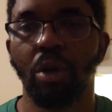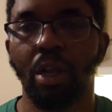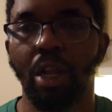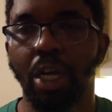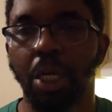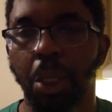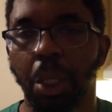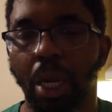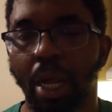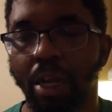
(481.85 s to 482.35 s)

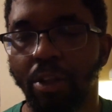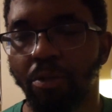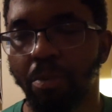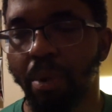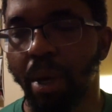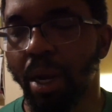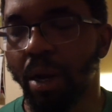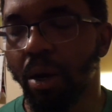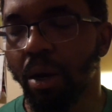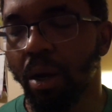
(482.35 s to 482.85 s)
electrolytes
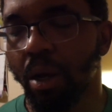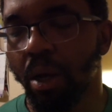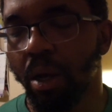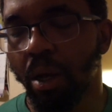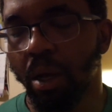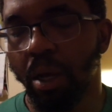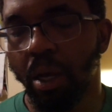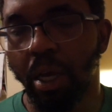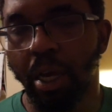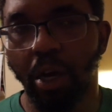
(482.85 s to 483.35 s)
better.
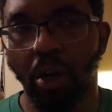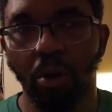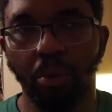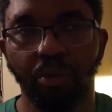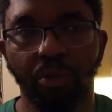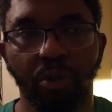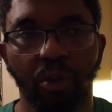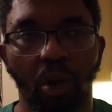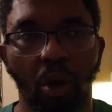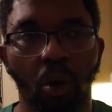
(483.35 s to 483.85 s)
It
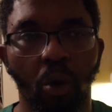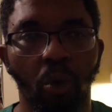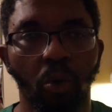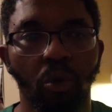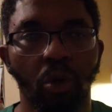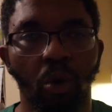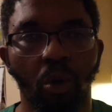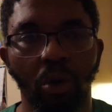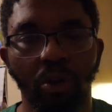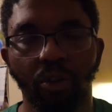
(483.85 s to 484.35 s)
helps
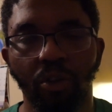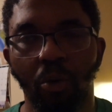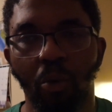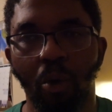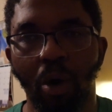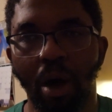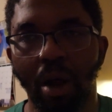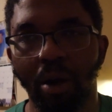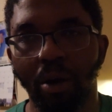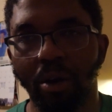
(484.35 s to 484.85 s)
hold on to
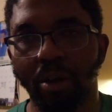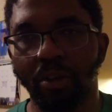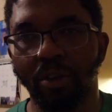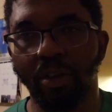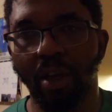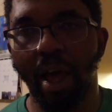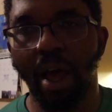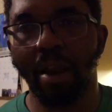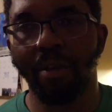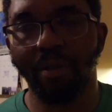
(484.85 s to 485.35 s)
water
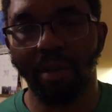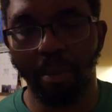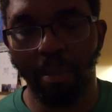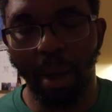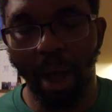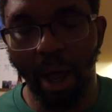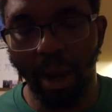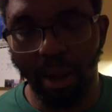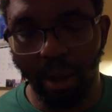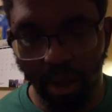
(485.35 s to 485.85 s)
inside of your
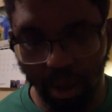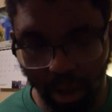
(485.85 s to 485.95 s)
body